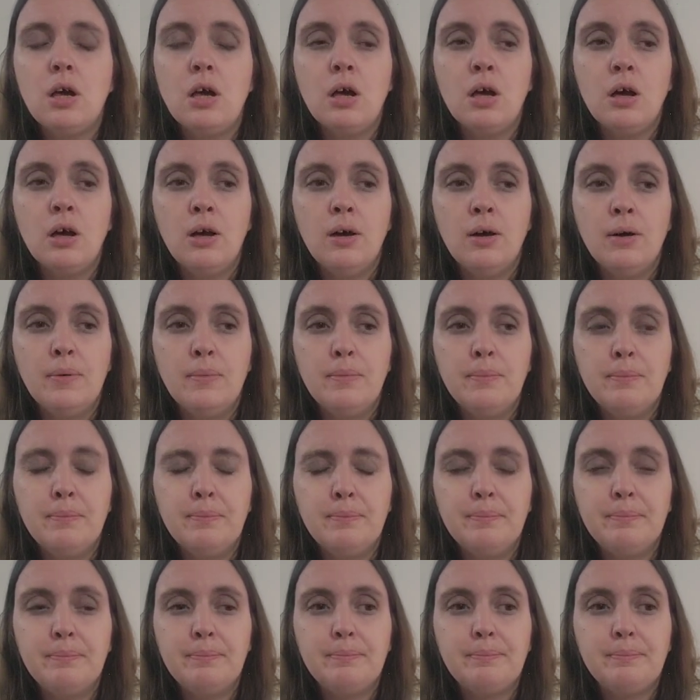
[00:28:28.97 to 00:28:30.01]

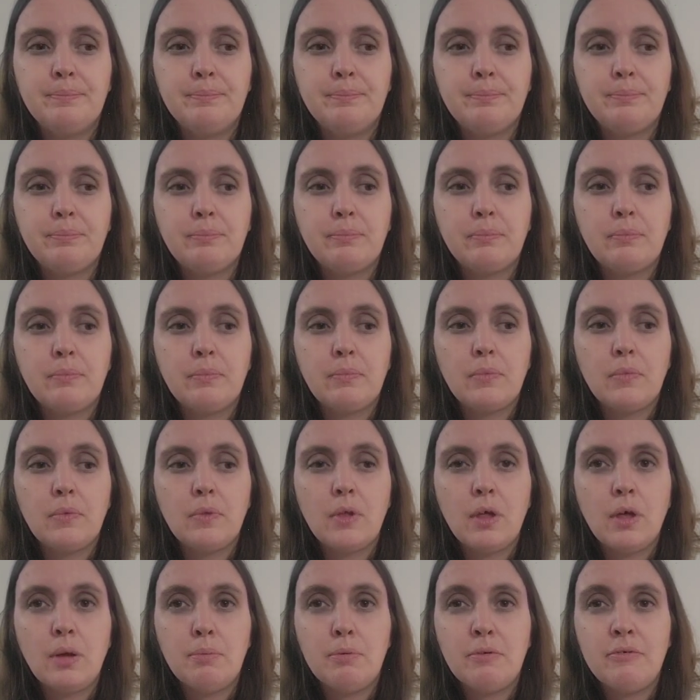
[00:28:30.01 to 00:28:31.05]

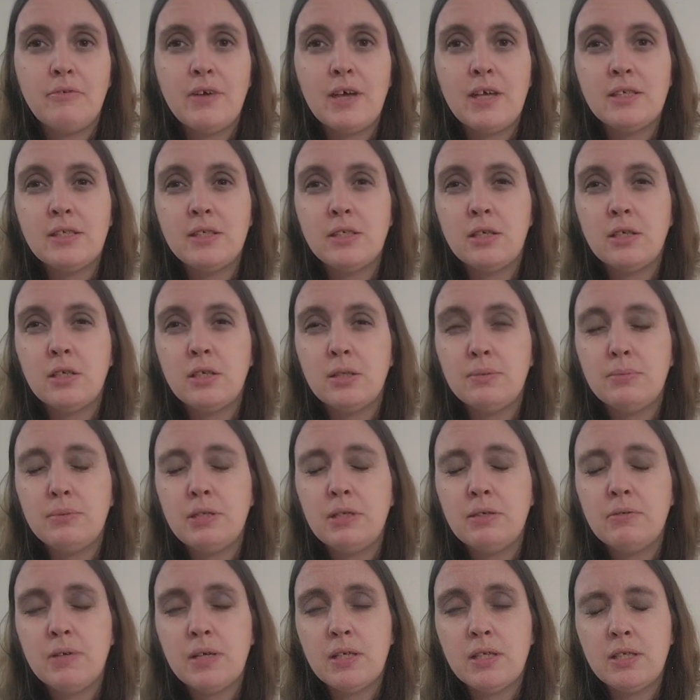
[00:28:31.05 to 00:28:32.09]
A professor has
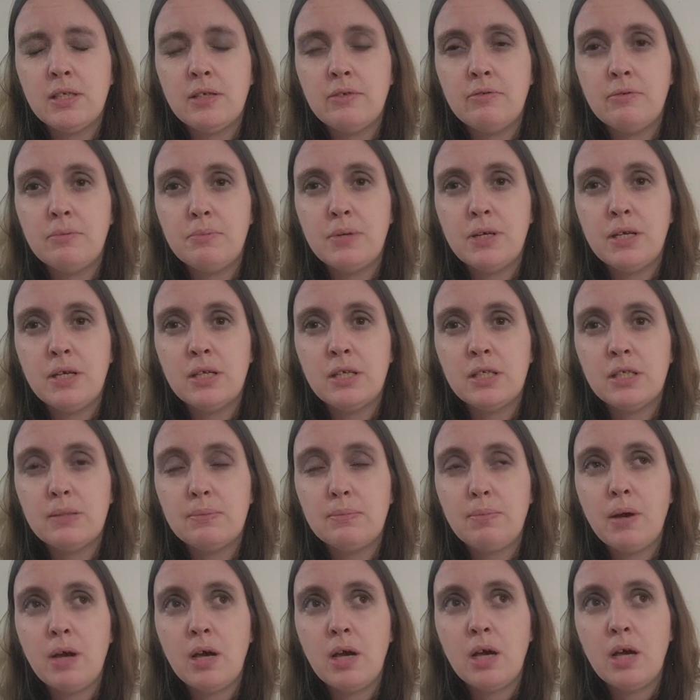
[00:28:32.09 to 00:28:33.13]
been arrested for being a
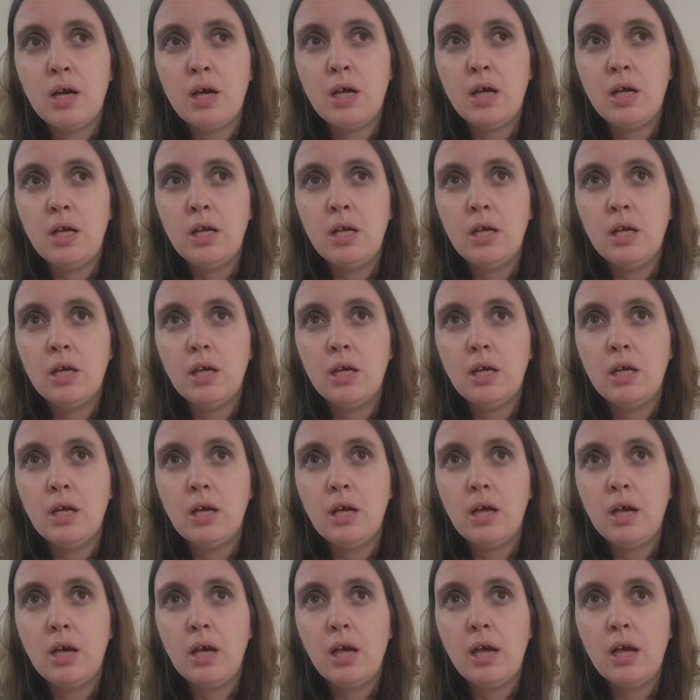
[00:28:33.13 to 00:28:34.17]
spy,
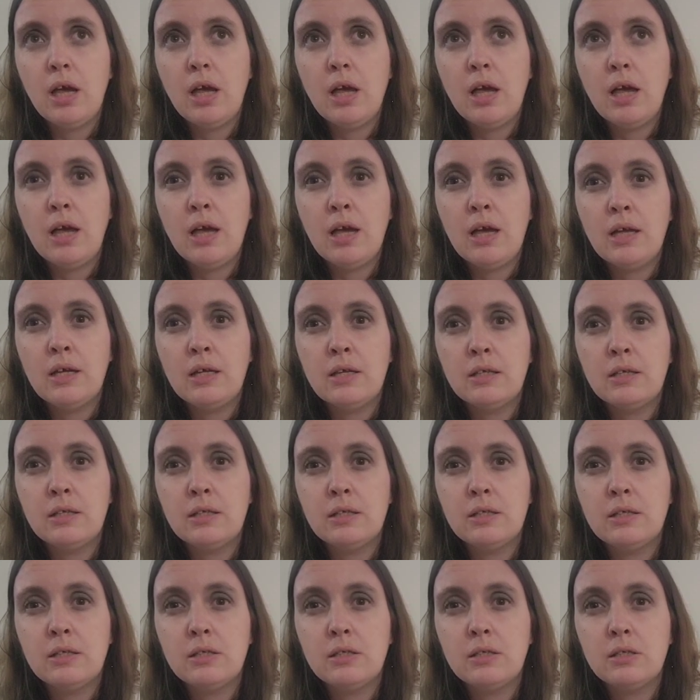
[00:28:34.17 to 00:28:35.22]

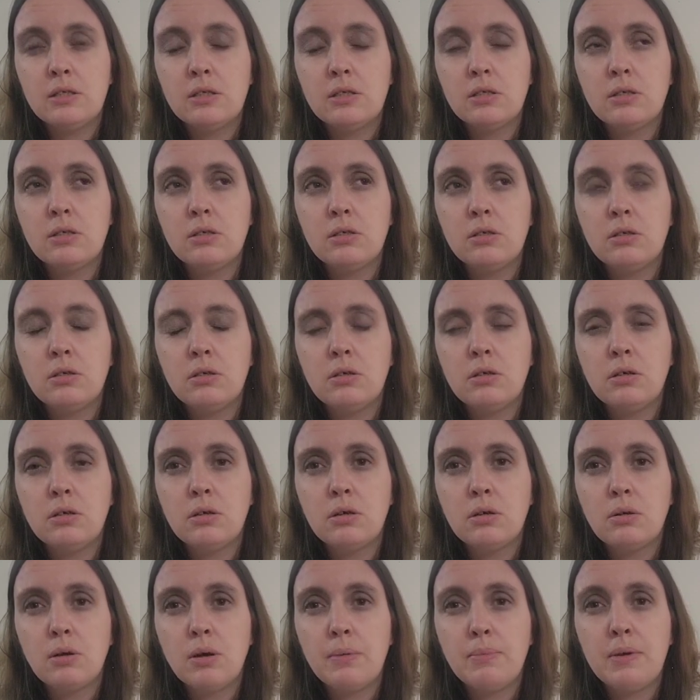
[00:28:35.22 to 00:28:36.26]
and
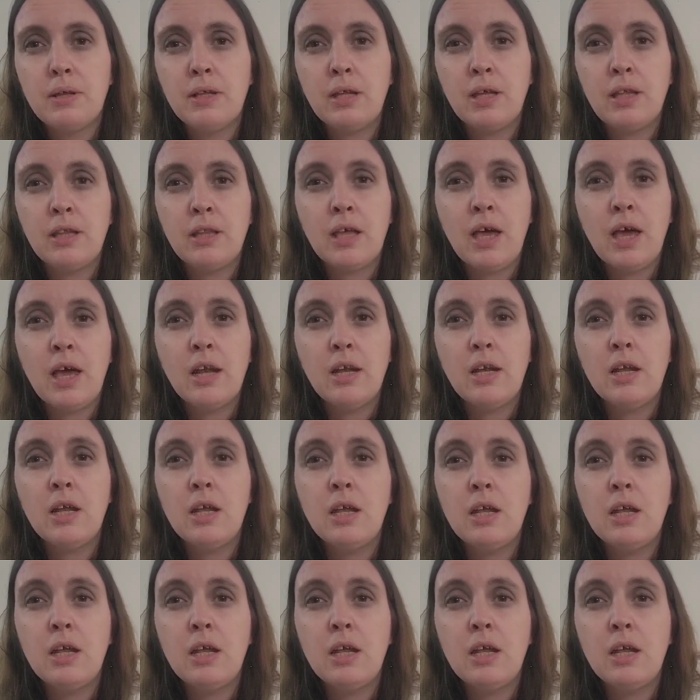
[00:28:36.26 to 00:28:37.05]
a bit like that.